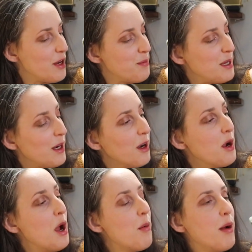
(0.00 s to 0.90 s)
up here,
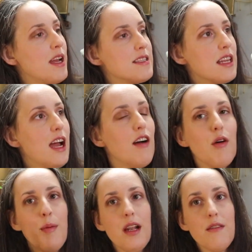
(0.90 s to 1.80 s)
but it's going to have a
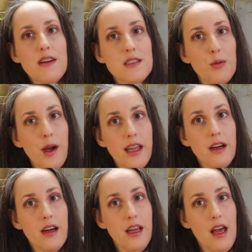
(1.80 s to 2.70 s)
bit of a
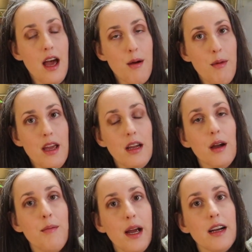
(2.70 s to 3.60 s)
swingier hem in
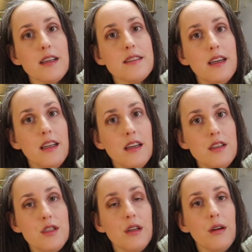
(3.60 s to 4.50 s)
comparison
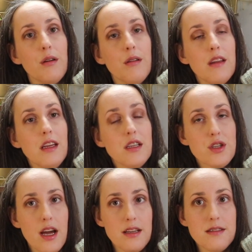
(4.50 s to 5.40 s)
to the
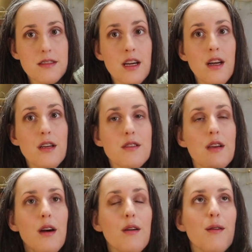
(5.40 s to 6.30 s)
chest.
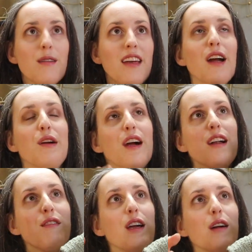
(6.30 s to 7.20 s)
So yeah, you're kind
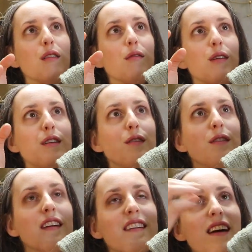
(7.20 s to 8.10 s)
of like
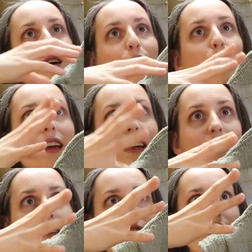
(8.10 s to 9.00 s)
reducing down going
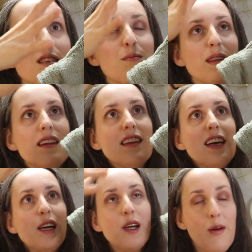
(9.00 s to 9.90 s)
into the chest, but then
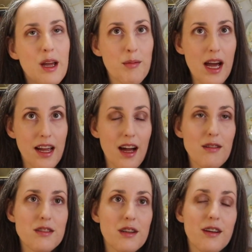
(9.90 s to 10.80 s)
like going back
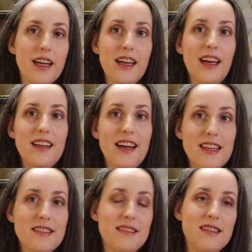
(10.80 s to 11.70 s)
out to create a
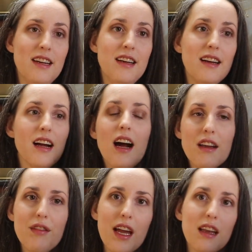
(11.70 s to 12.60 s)
nice kind
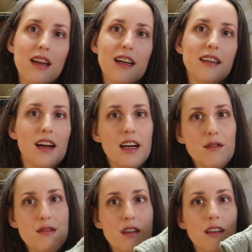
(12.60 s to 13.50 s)
of A-line, kind of
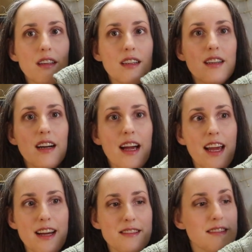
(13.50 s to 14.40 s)
circular, I
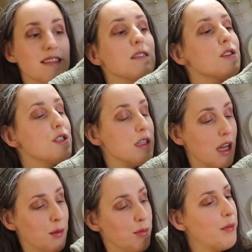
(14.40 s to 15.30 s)
guess,
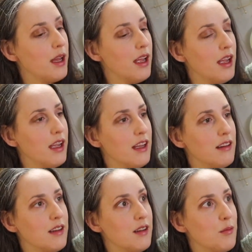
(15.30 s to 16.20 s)
shape, but a
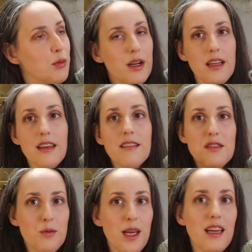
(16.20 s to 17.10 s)
pretty
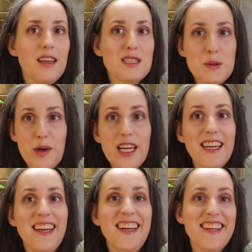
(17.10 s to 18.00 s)
swingy,
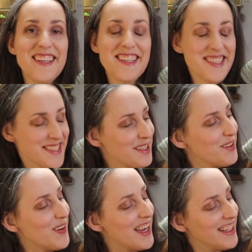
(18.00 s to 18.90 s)
springy
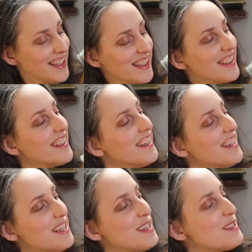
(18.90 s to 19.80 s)
silhouette here.
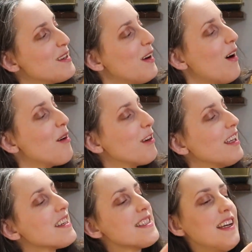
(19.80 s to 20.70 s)
So I'm
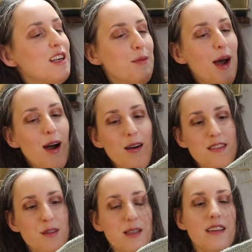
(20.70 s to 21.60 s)
really excited about how
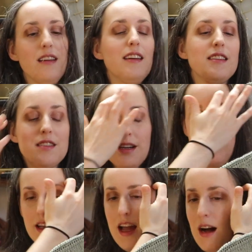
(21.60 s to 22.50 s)
this one is
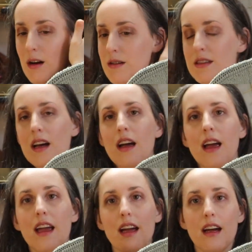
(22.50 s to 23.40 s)
turning out.
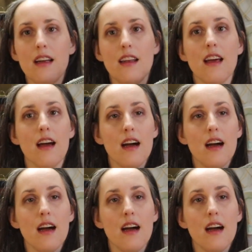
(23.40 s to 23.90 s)
And